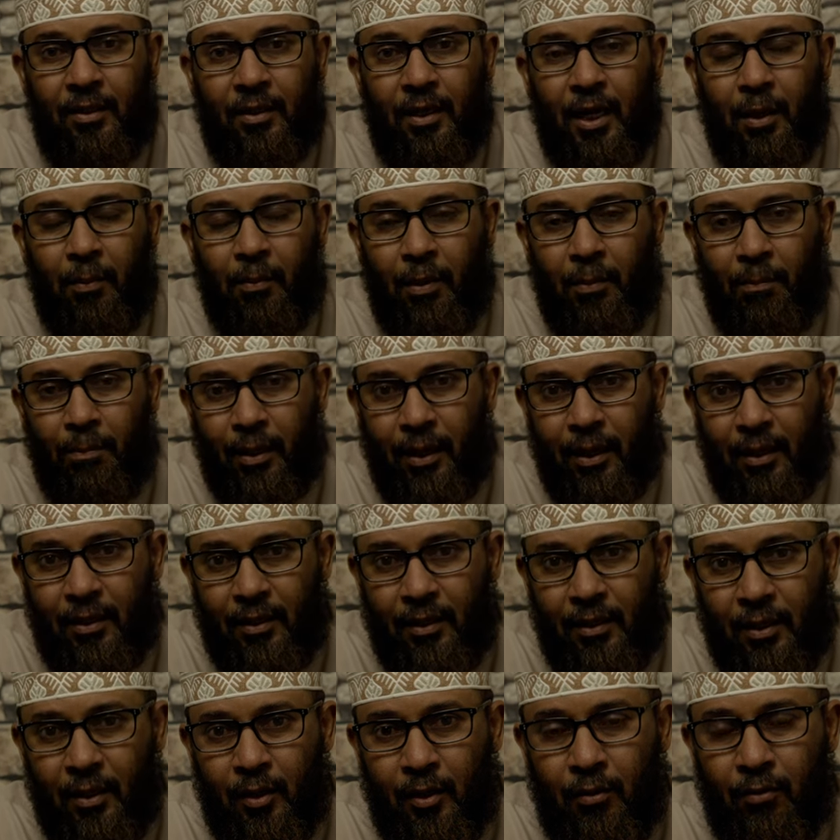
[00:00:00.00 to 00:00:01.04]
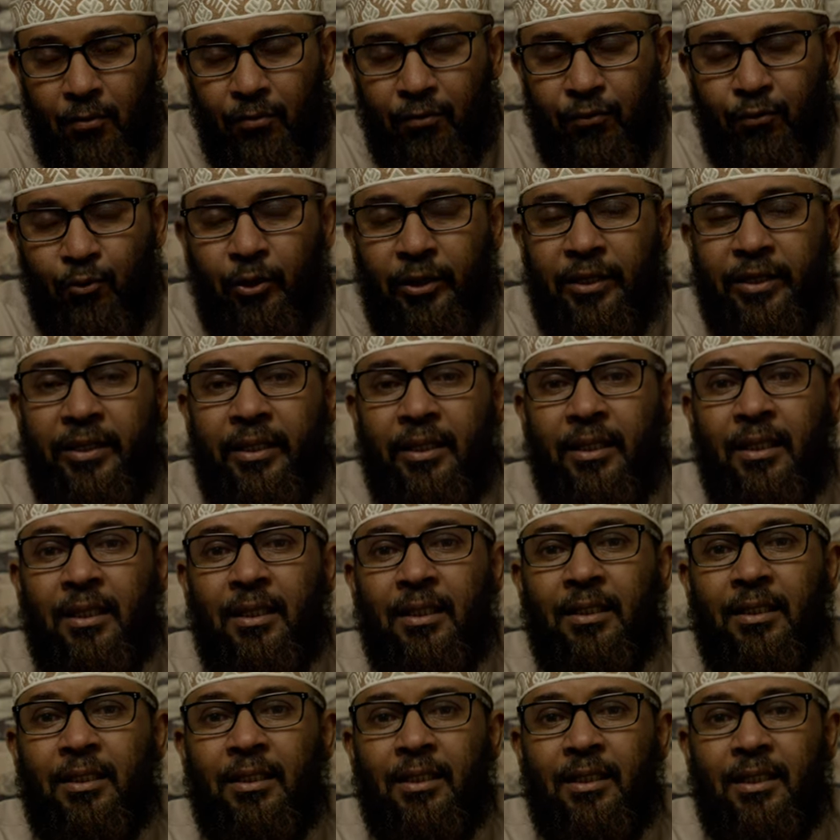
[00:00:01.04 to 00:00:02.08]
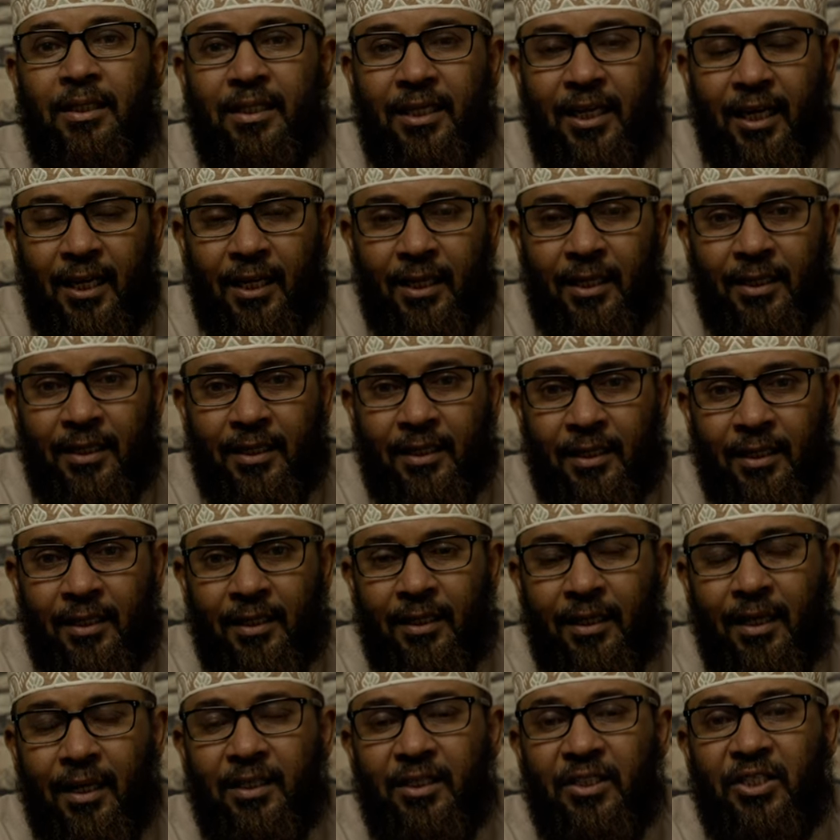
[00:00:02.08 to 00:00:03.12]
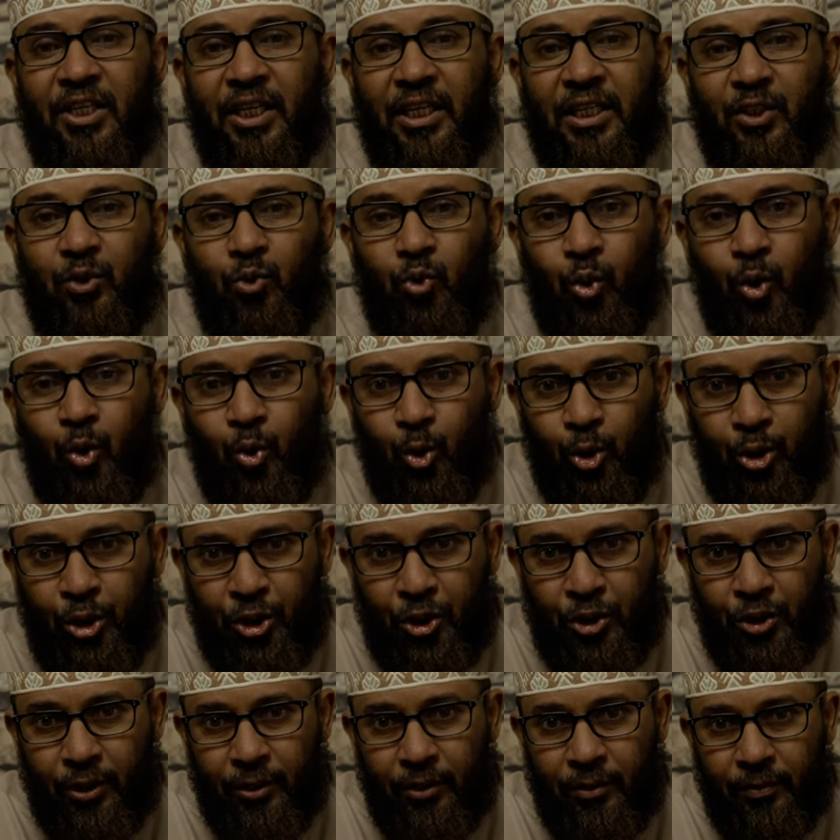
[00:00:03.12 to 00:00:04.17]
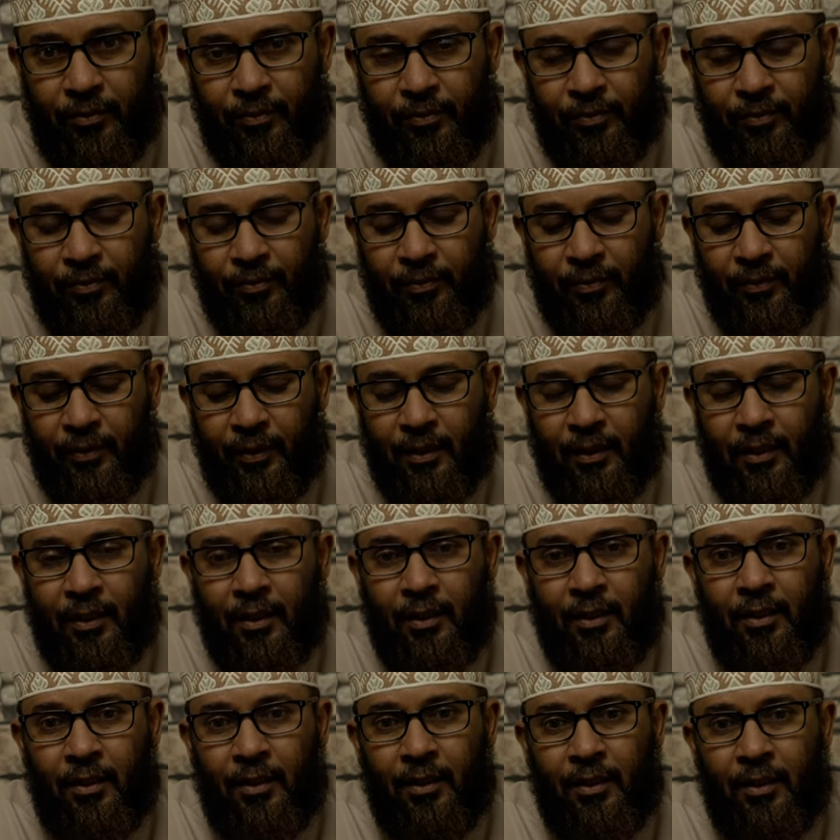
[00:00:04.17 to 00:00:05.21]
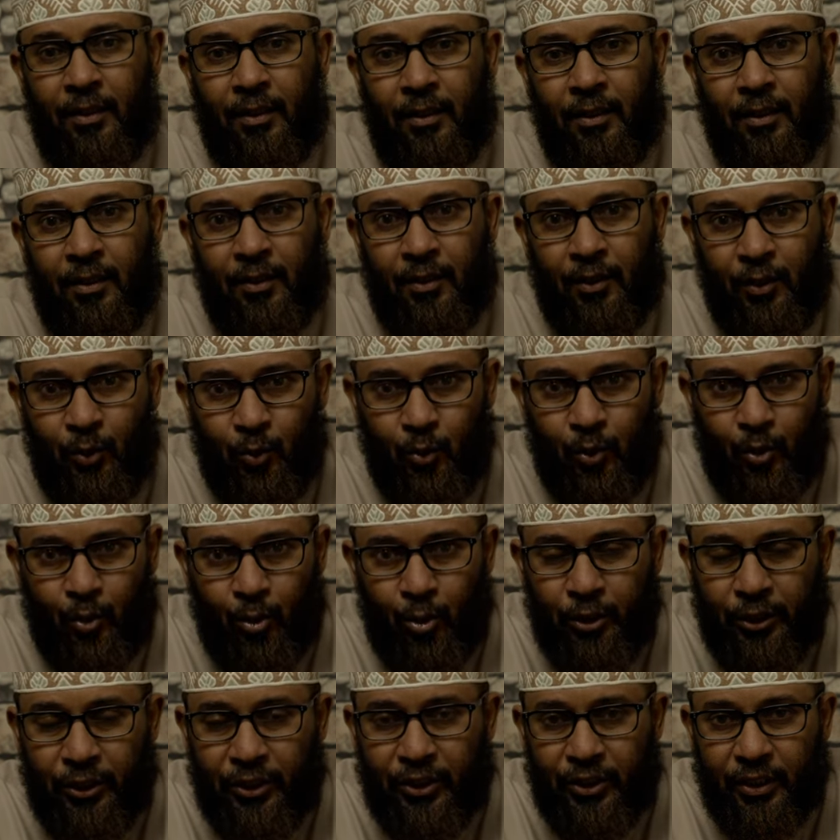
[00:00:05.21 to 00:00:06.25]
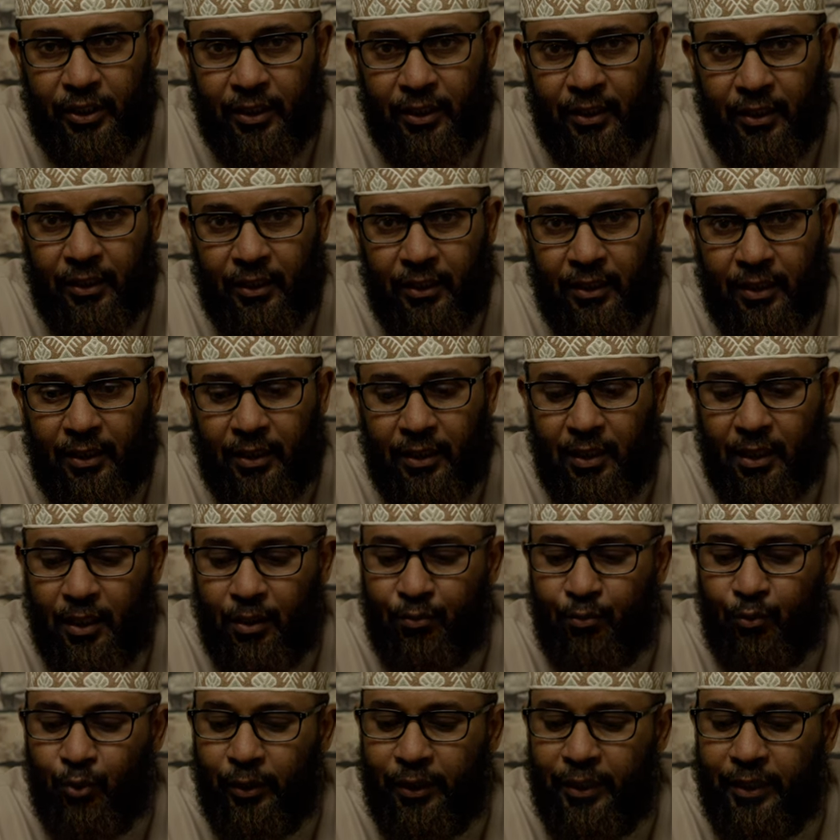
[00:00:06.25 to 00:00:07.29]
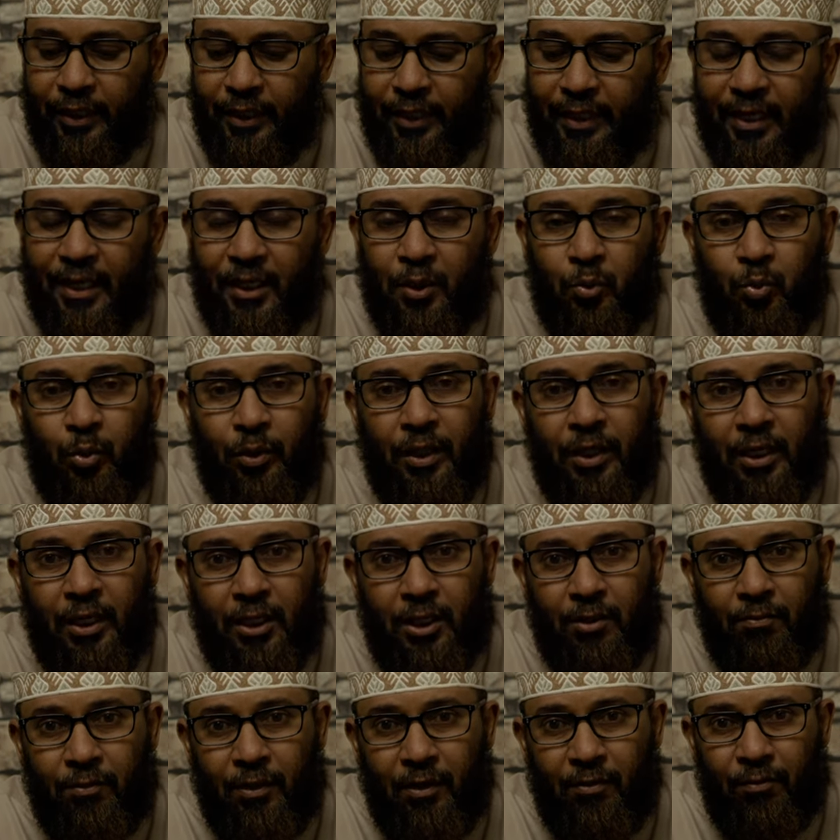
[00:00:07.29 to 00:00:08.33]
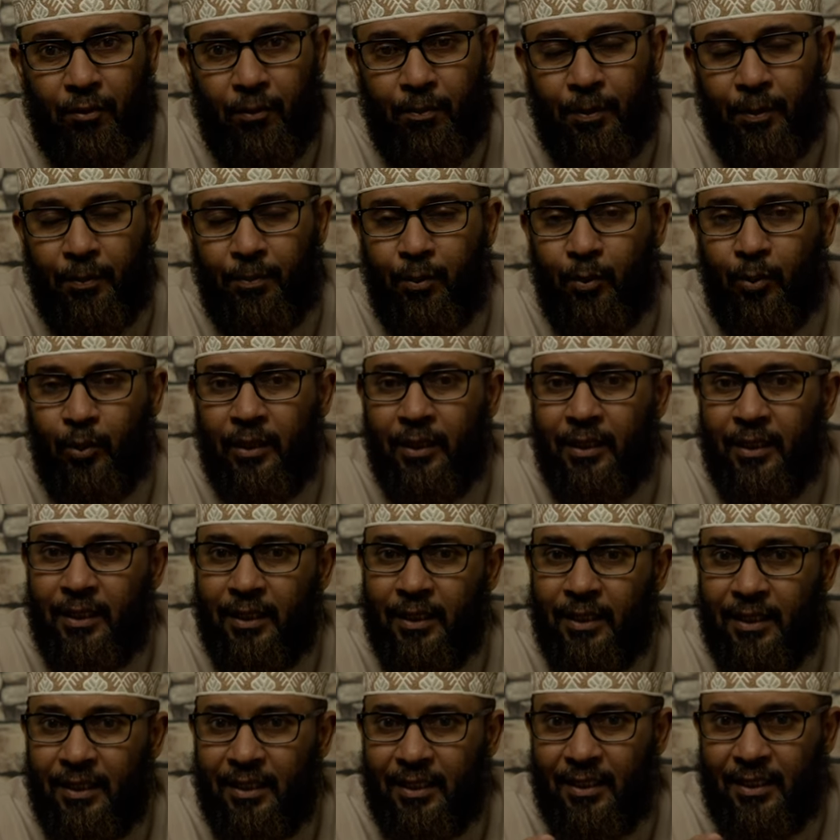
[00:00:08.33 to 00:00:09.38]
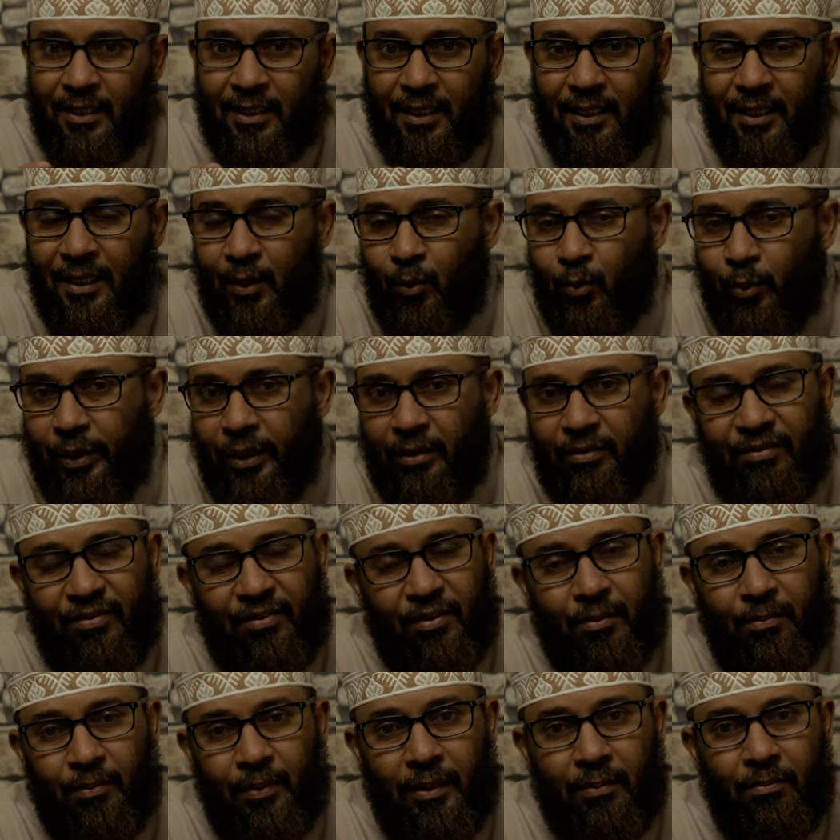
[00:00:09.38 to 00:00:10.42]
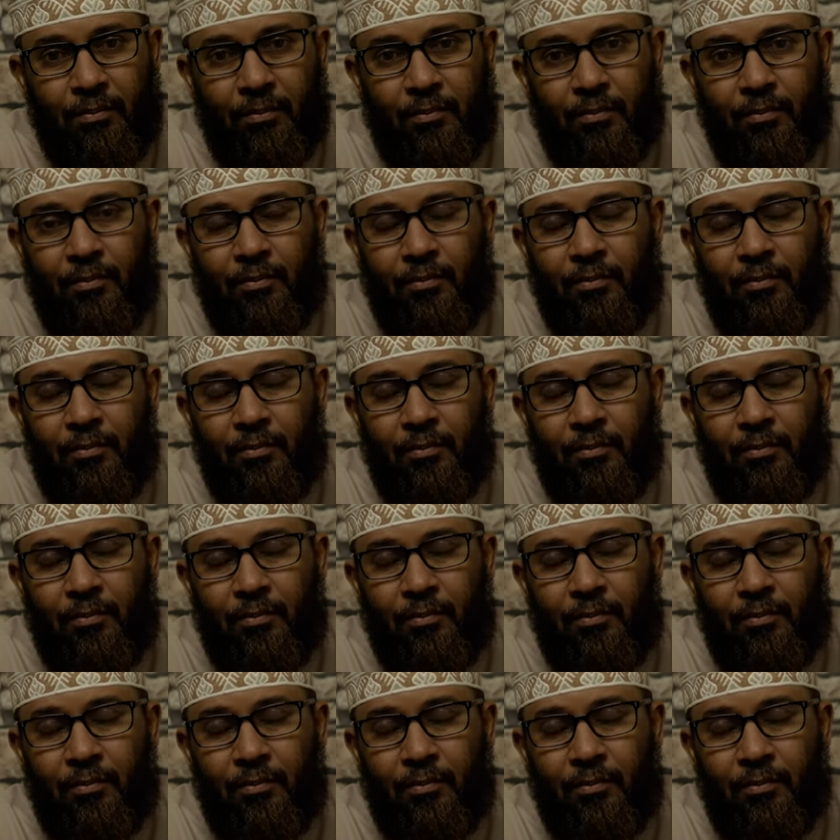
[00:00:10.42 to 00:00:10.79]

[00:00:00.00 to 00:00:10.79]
Remember, fully tell and change your condition. Your condition, if you're engaged with evil people, stay away from them.